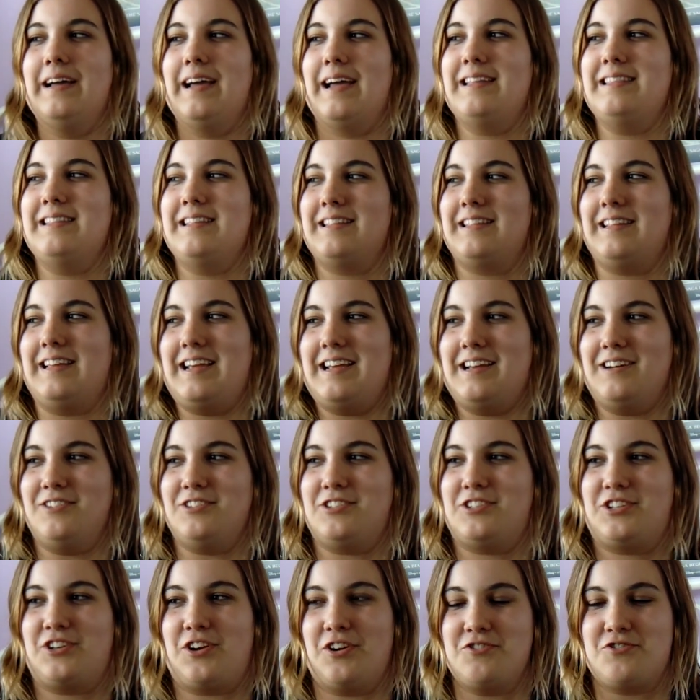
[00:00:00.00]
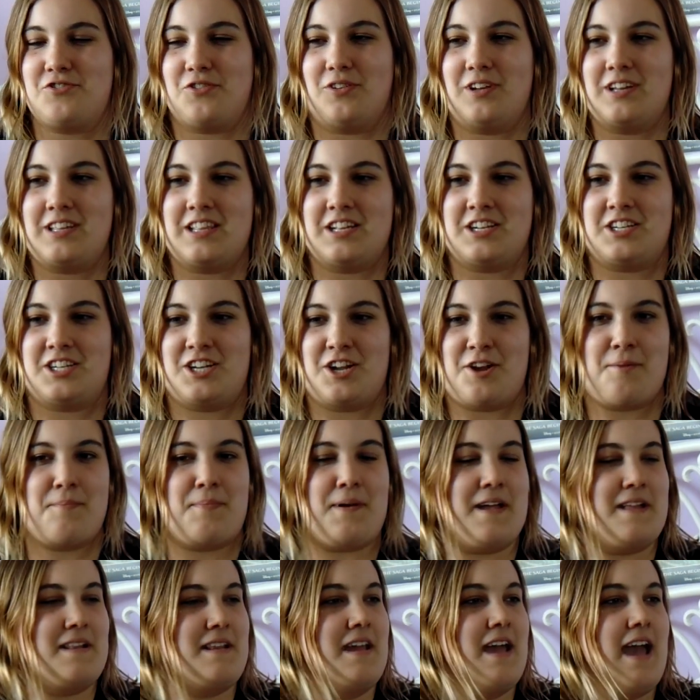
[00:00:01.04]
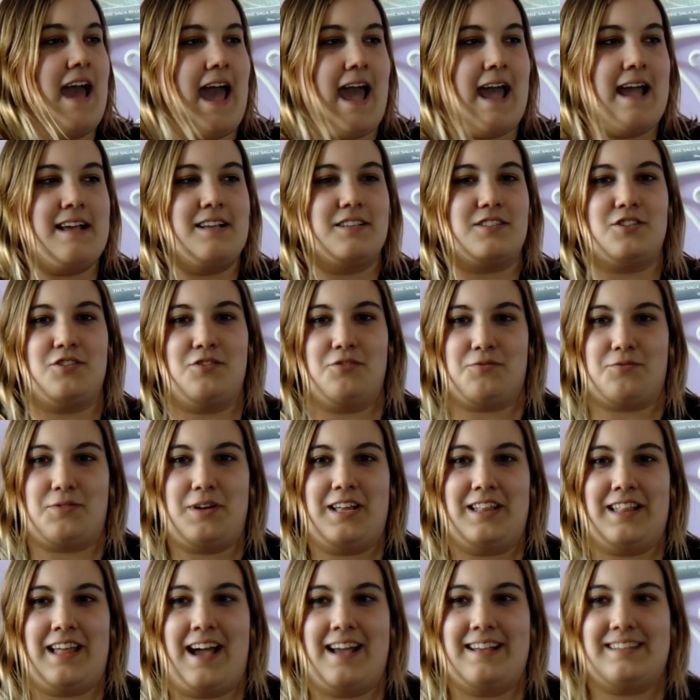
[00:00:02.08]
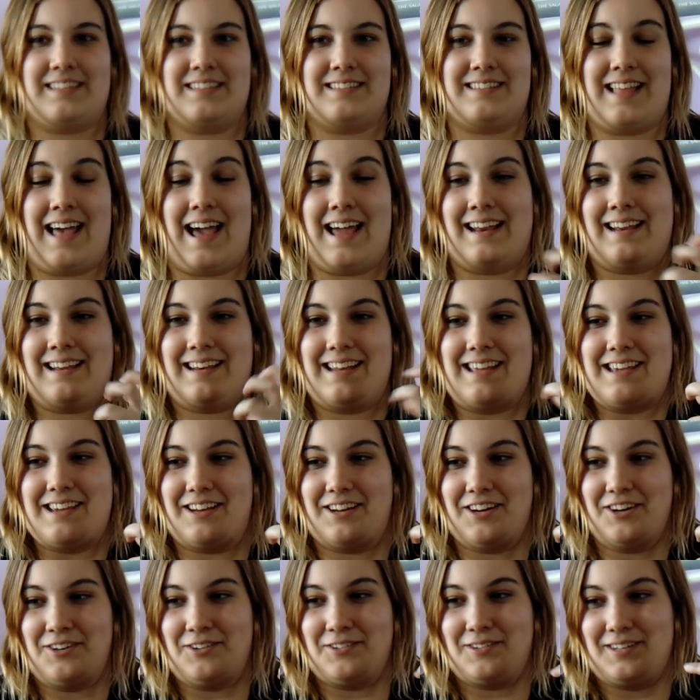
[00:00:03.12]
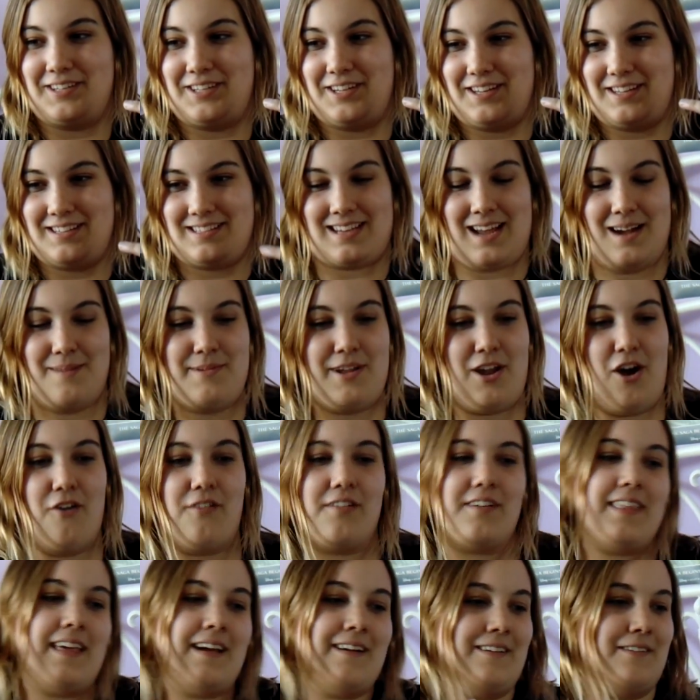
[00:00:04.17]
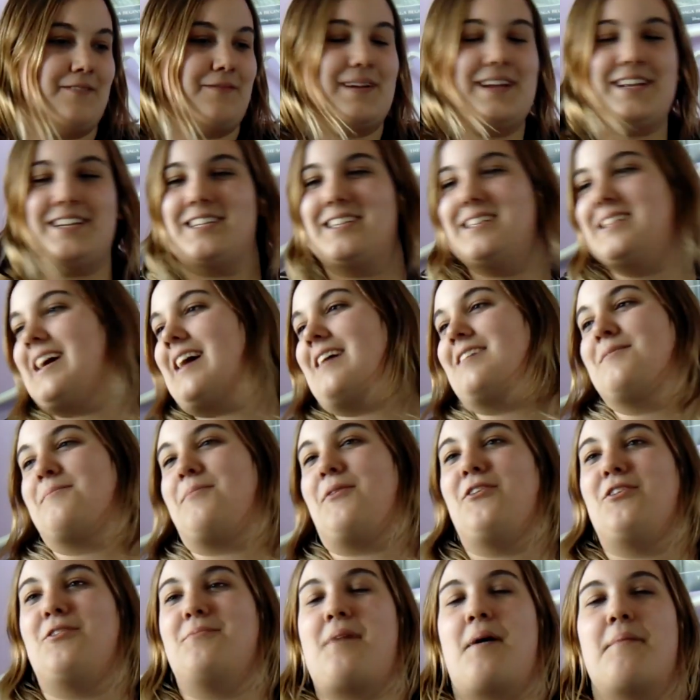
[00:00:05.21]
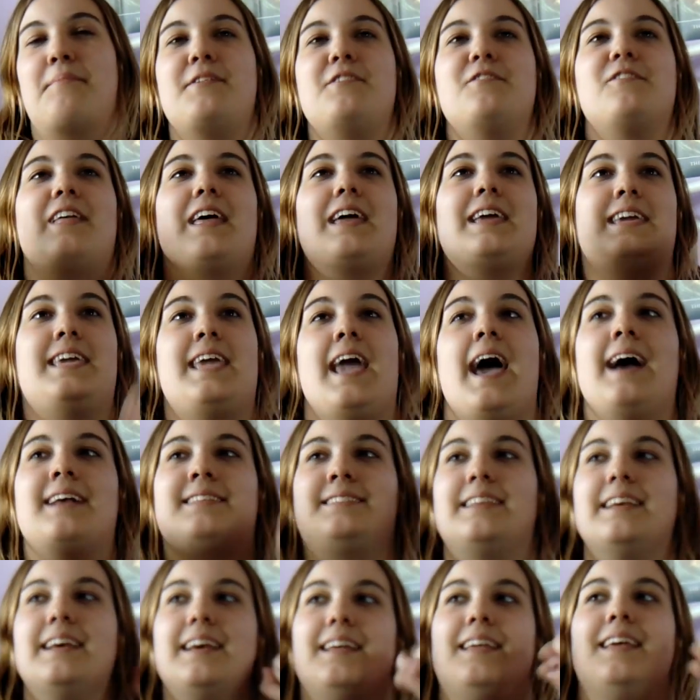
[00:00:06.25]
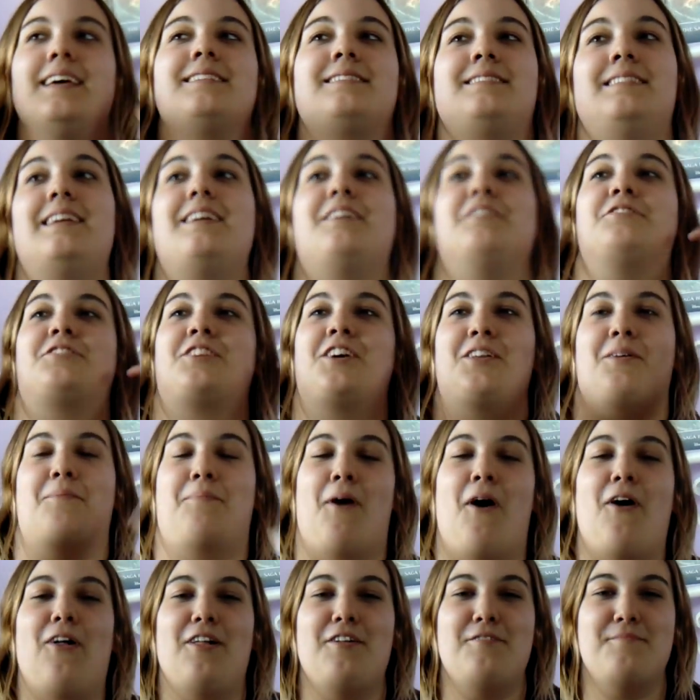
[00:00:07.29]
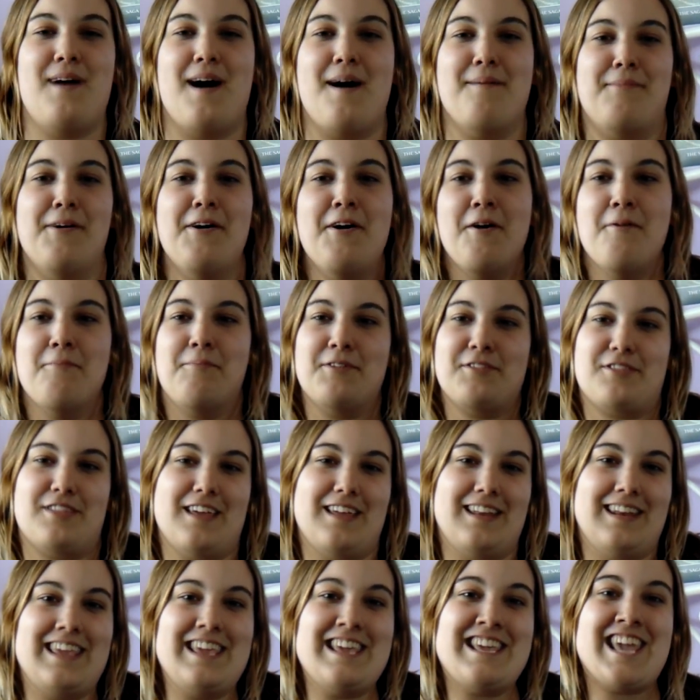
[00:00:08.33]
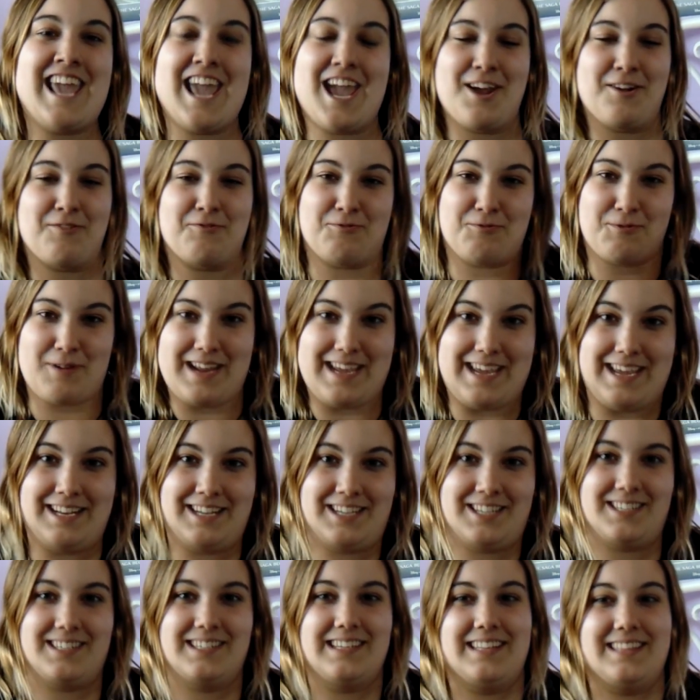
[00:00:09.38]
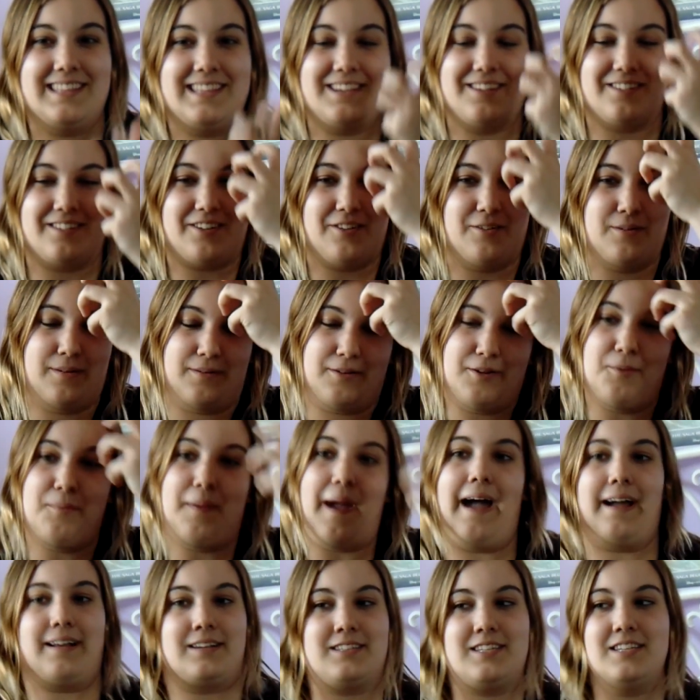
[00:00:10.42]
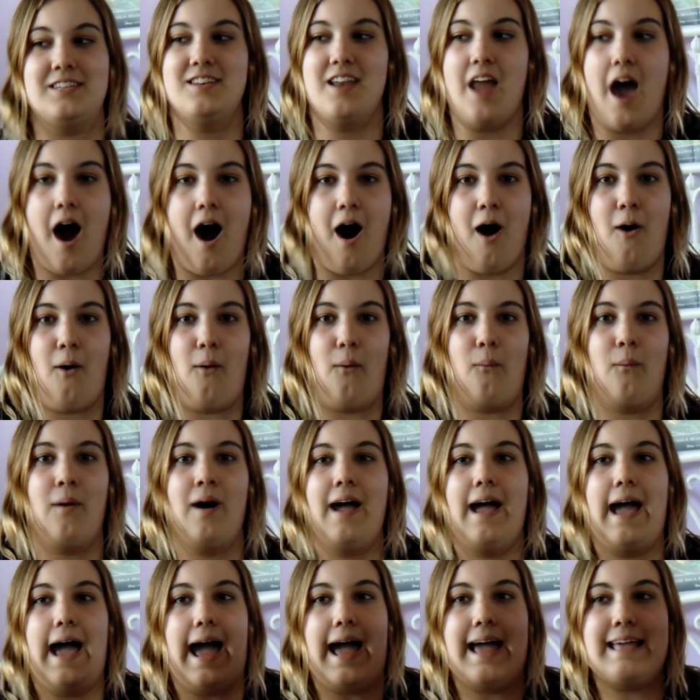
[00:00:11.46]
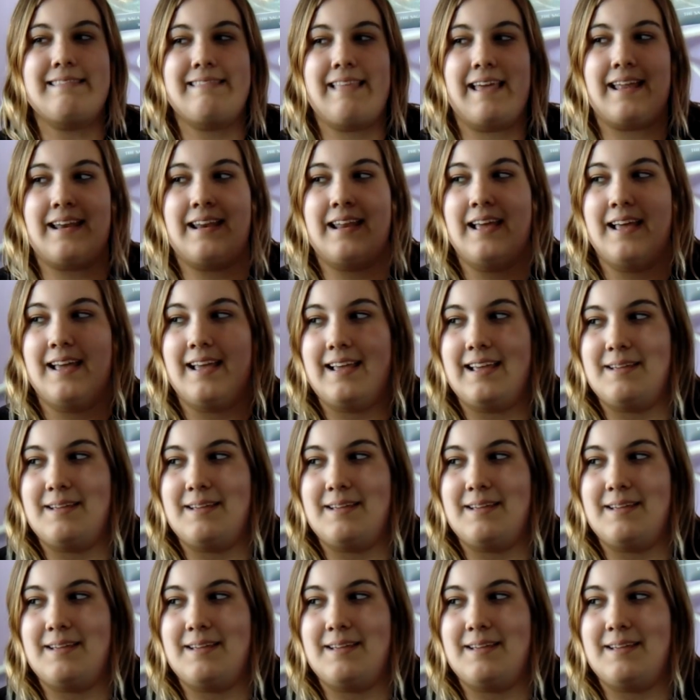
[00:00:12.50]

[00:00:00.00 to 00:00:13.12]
And then Leo's controlling the ship, and Hazel realizes that, and Nico is coming over there and reaching down to pull him up, and you're like, yes, yes, Nico's gonna pull him up, but then he can't reach, and then you're go- you're back to no, and then